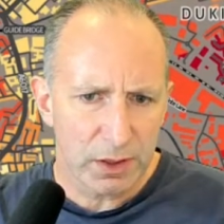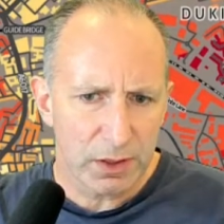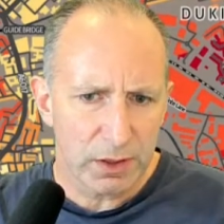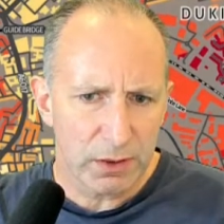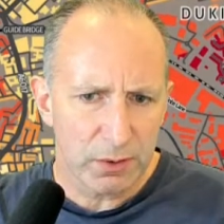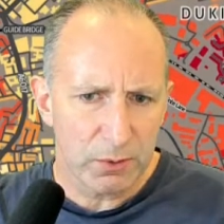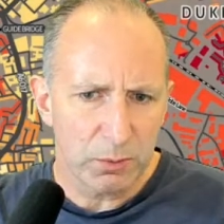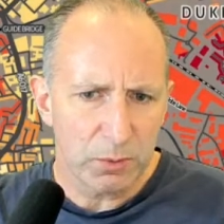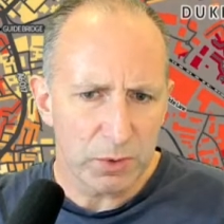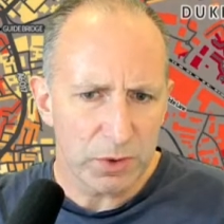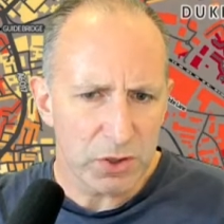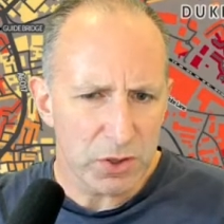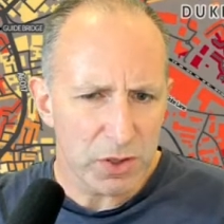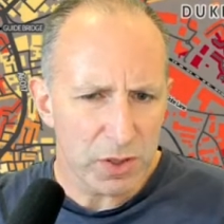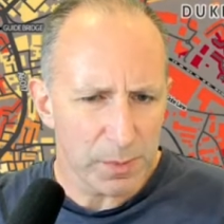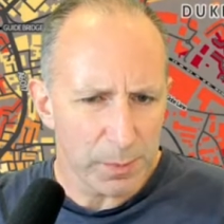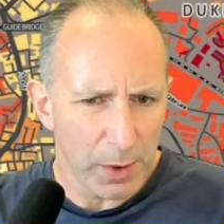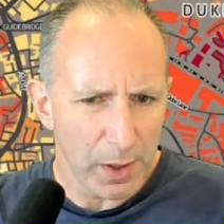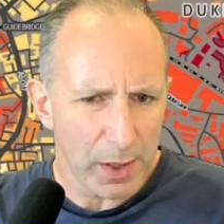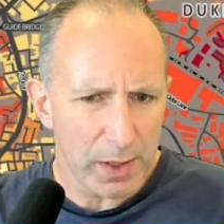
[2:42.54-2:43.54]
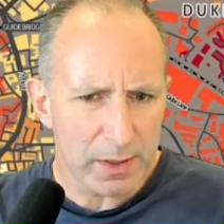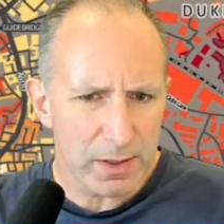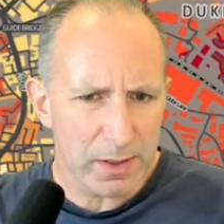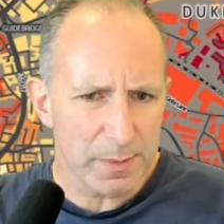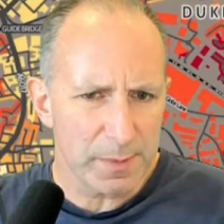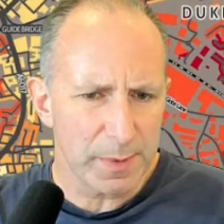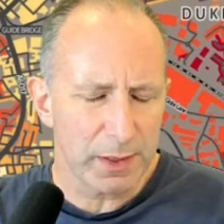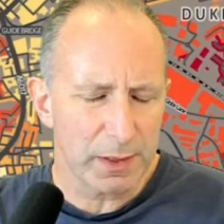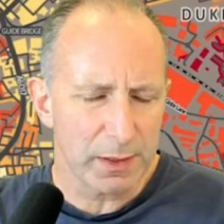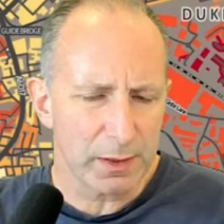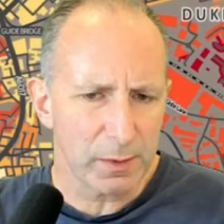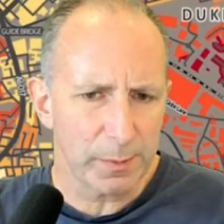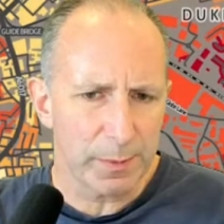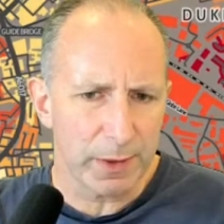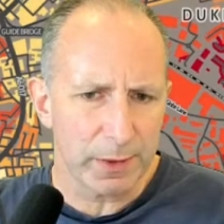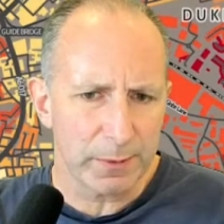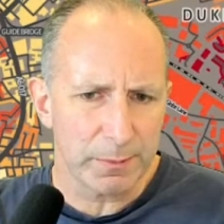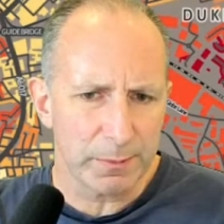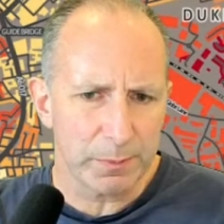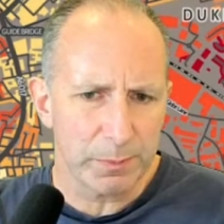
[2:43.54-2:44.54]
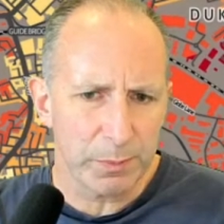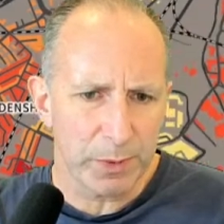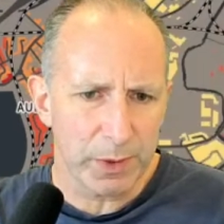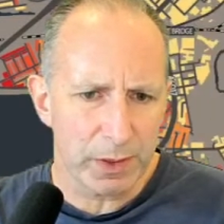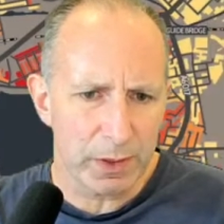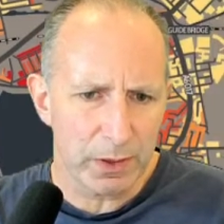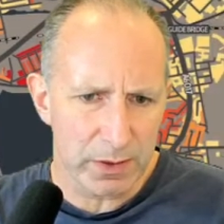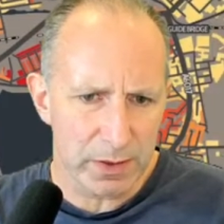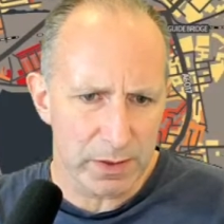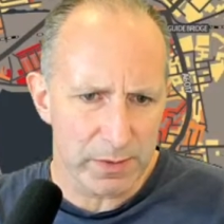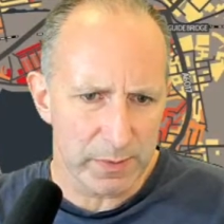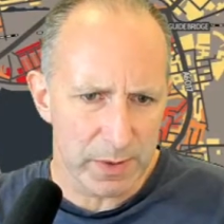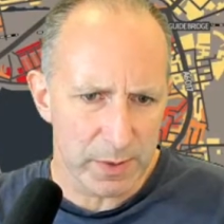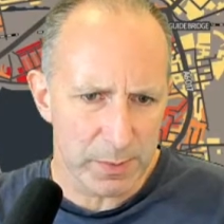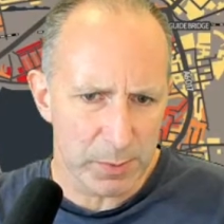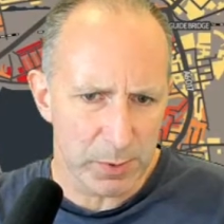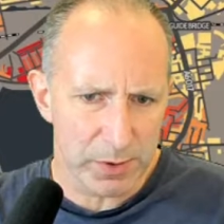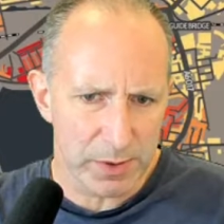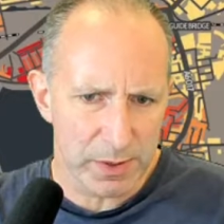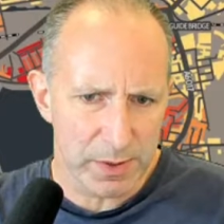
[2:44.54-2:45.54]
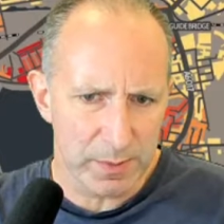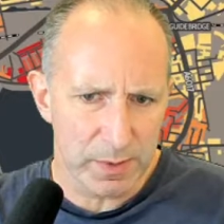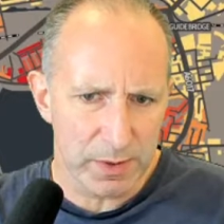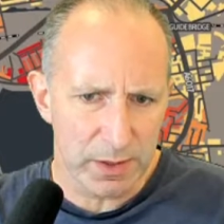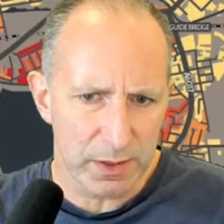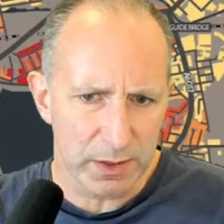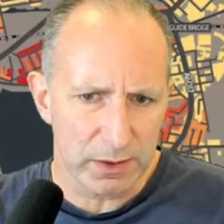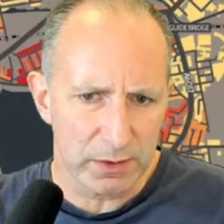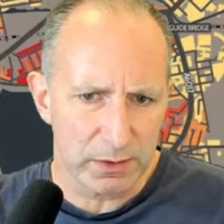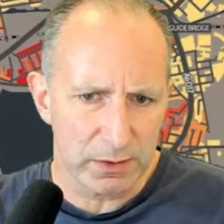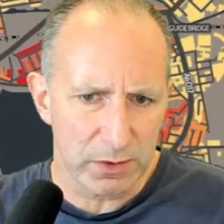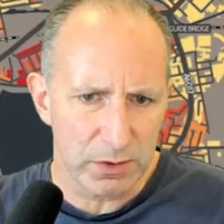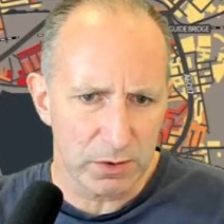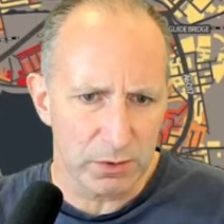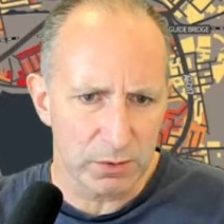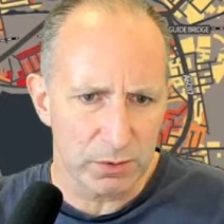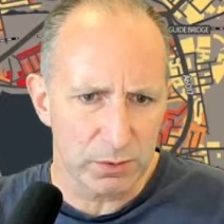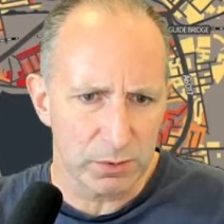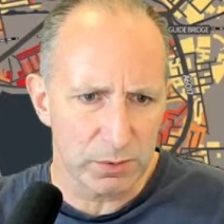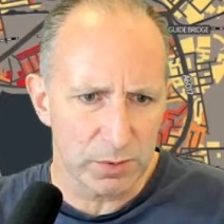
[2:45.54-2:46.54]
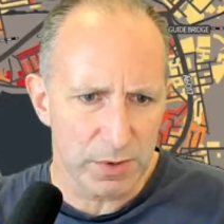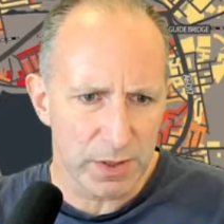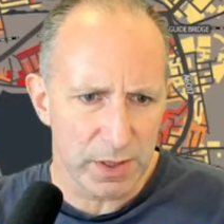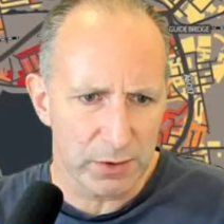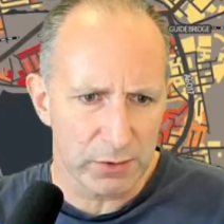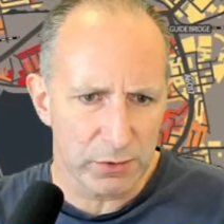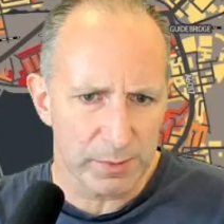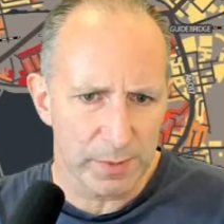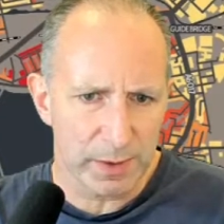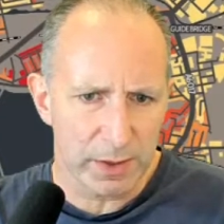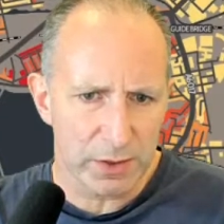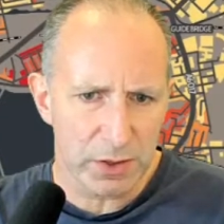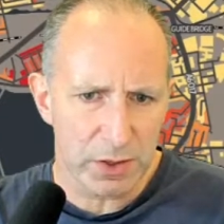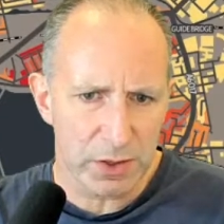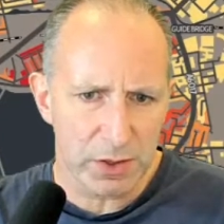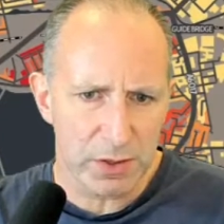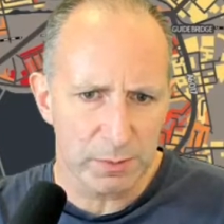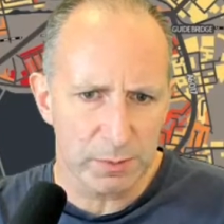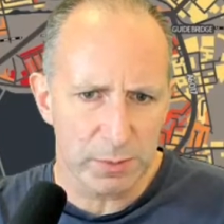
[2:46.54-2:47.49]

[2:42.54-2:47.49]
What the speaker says: which surprises me a little bit because of its proximity to central Manchester.